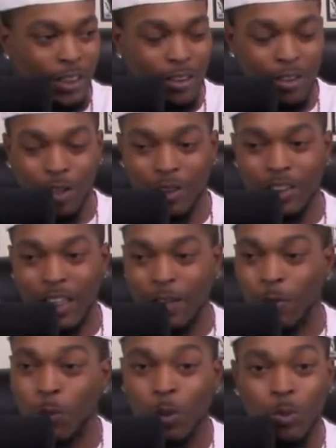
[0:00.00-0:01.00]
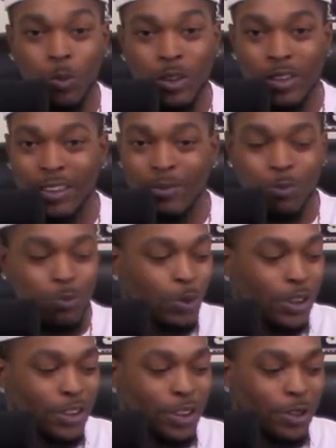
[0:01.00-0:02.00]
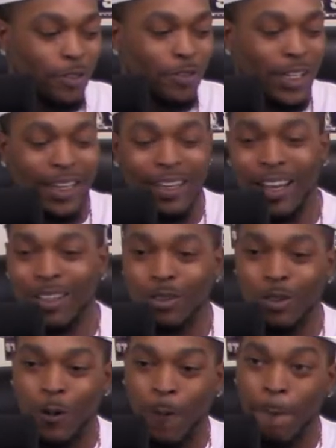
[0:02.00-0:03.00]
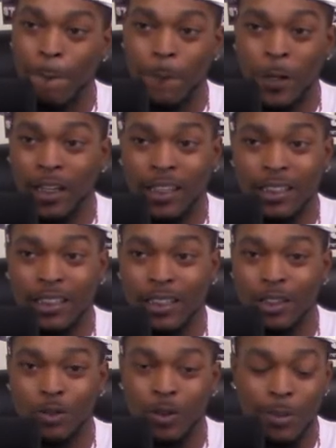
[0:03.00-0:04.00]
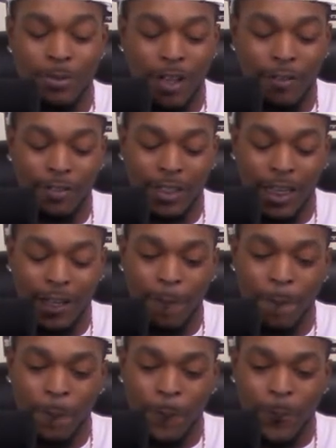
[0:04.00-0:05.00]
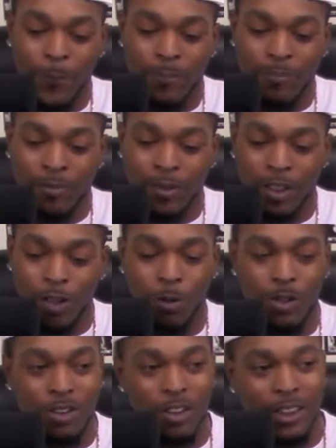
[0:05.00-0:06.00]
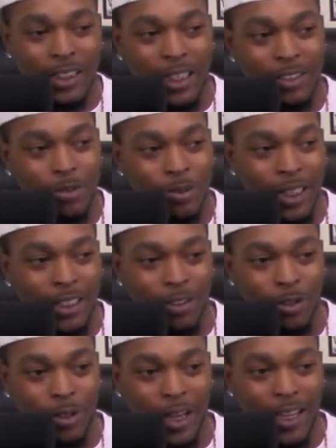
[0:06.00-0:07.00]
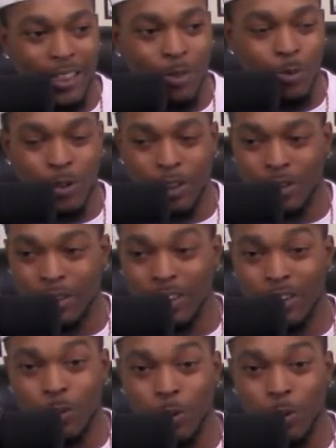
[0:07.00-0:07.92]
and all the what is there to I don't know. You're not getting any stripes off of that. No one's looking at you like you're any realer than you were